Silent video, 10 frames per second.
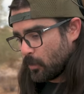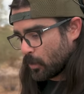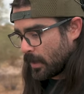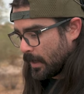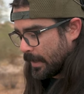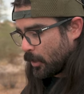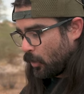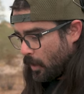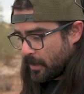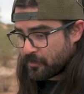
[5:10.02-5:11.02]
we're cutting out a
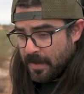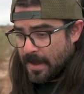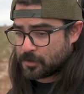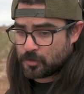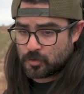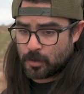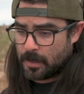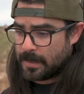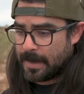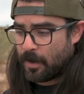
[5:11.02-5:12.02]
lot of factors. We're
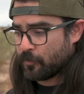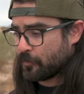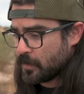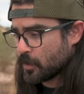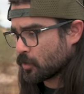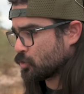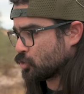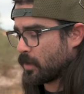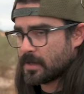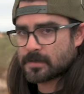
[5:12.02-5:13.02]
cutting out fear,
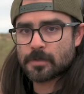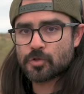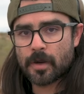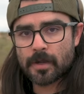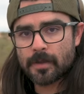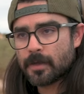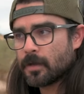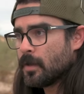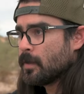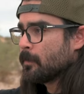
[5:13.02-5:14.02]
stress,
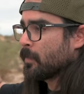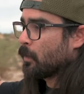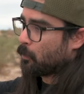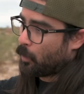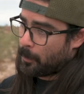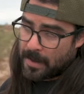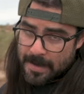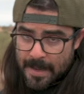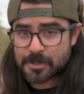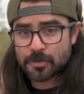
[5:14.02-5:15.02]
adrenaline. I'm not
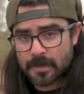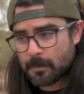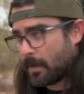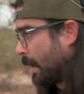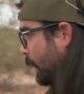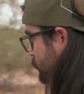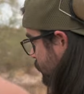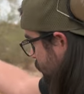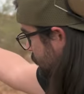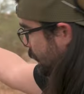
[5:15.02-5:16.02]
actually in my house.
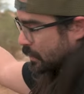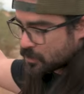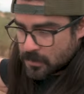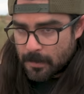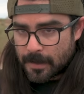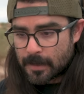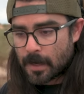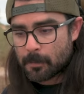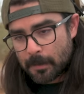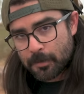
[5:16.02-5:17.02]
This isn't actually a bad
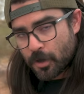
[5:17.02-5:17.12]
guy. Paper